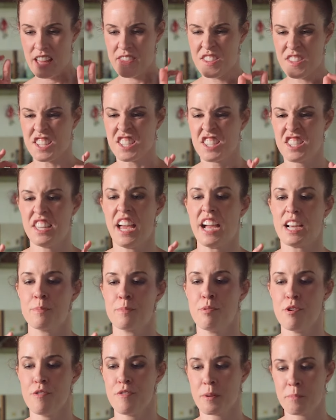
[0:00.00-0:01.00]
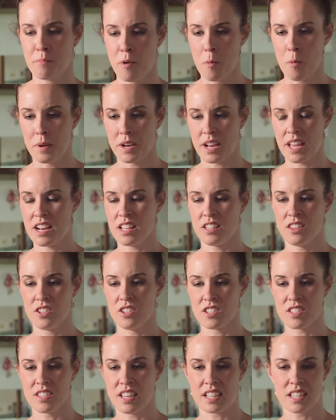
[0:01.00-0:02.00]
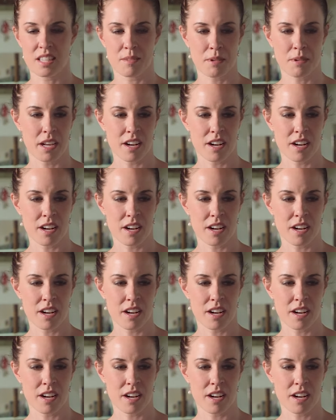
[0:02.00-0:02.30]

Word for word: the exact perfect moment and it looks like some